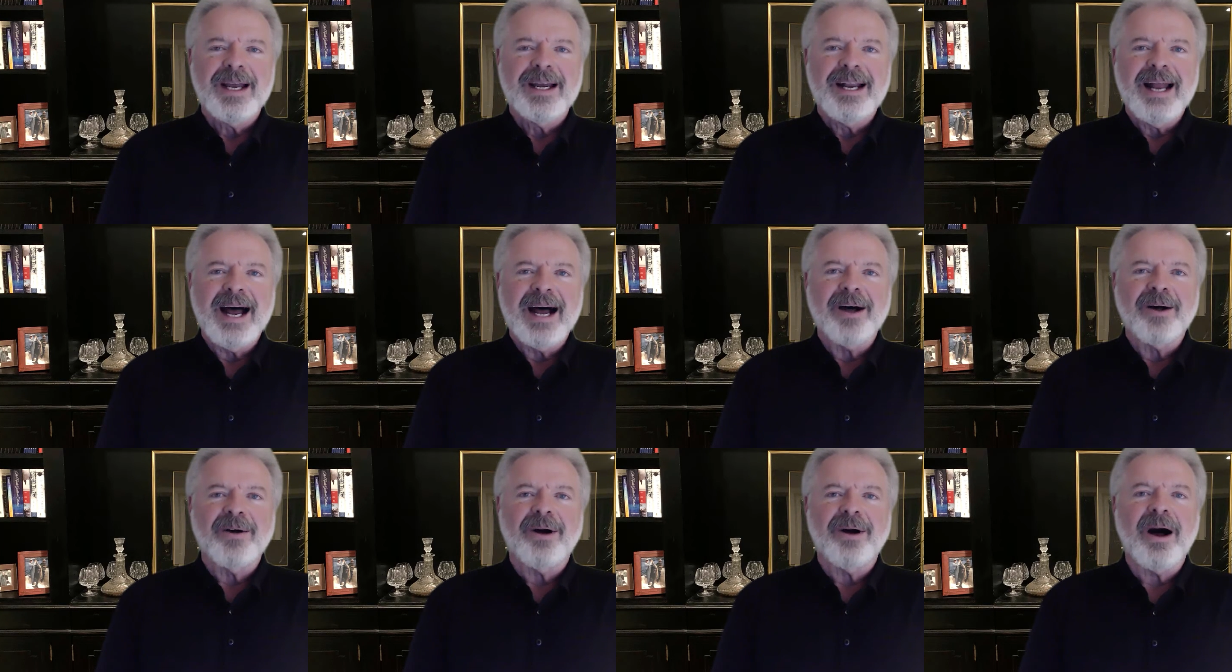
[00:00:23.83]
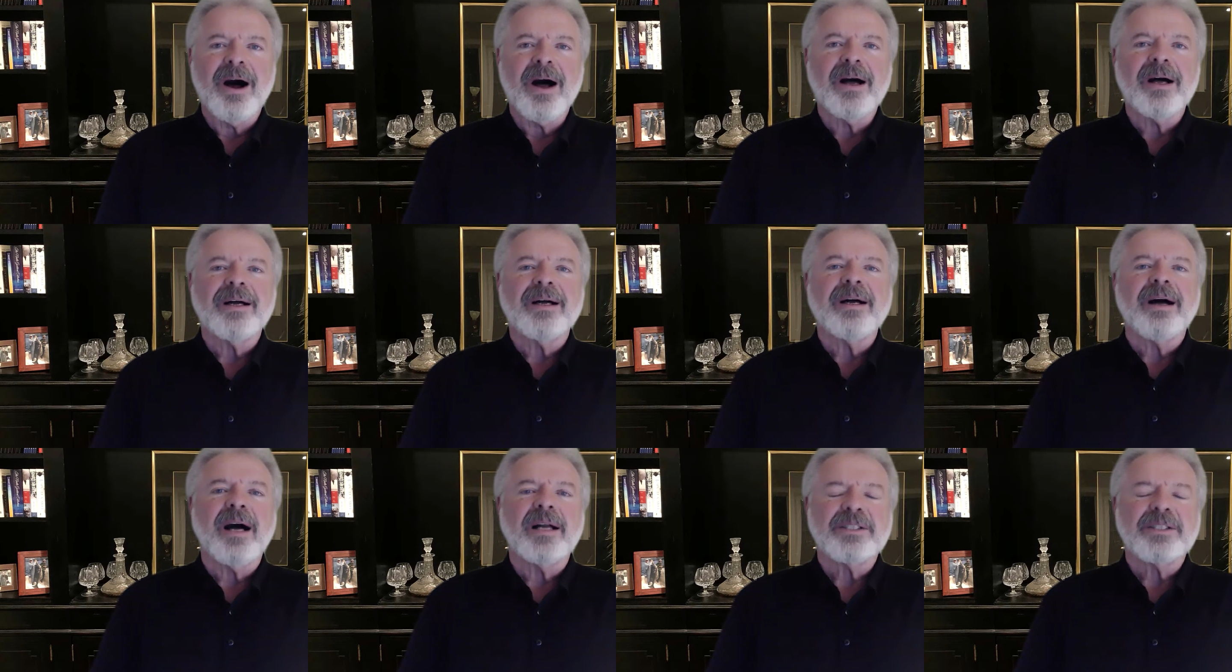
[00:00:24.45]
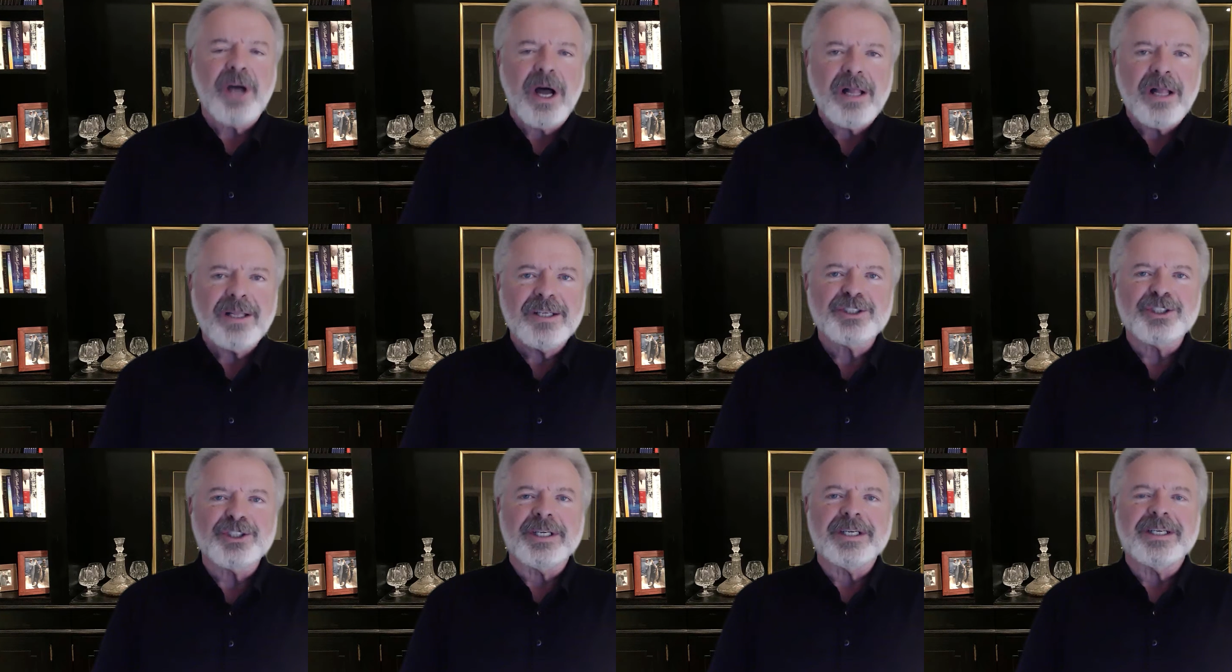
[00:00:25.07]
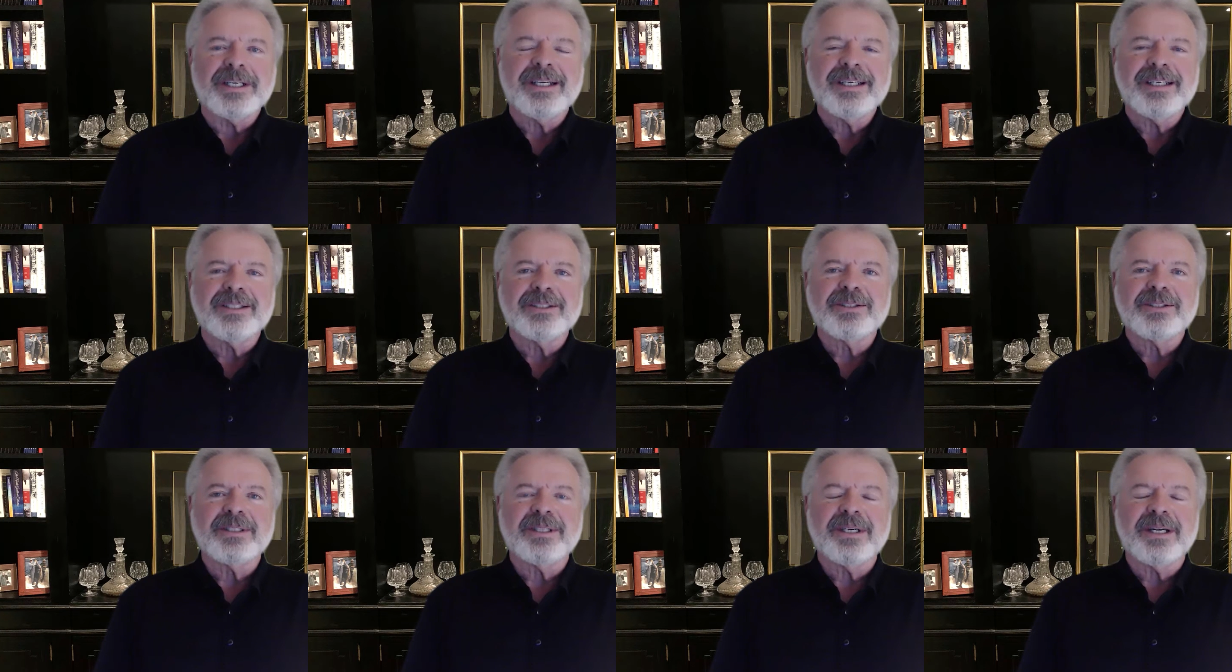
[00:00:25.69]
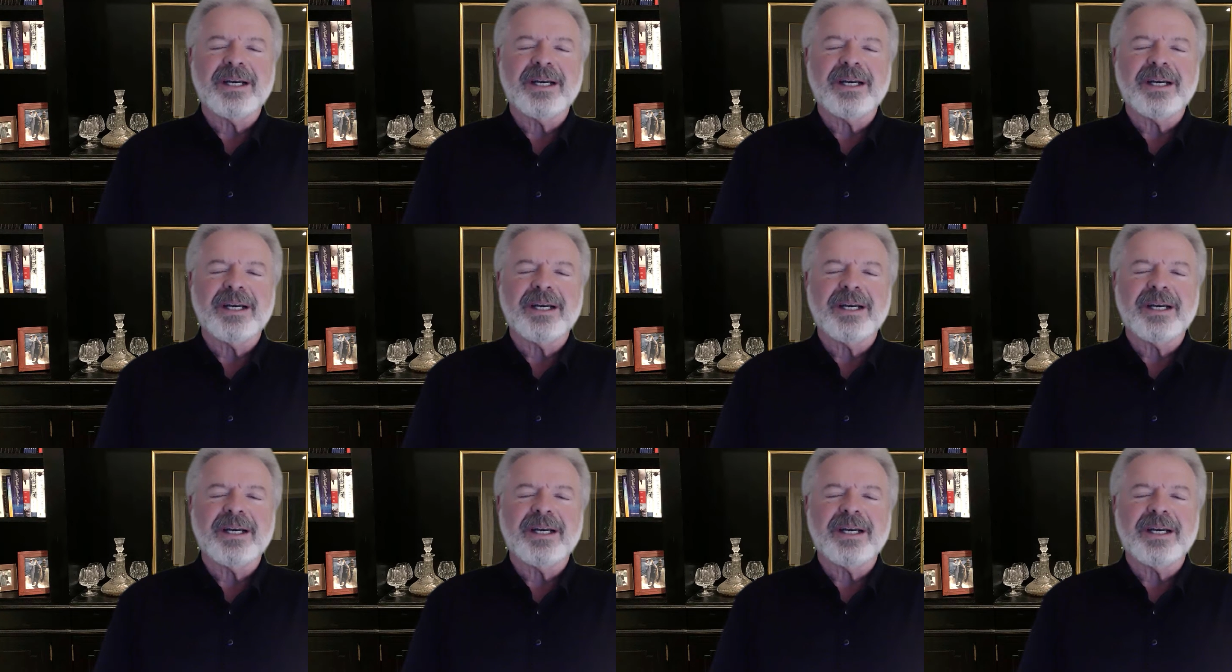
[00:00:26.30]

Now, ontology is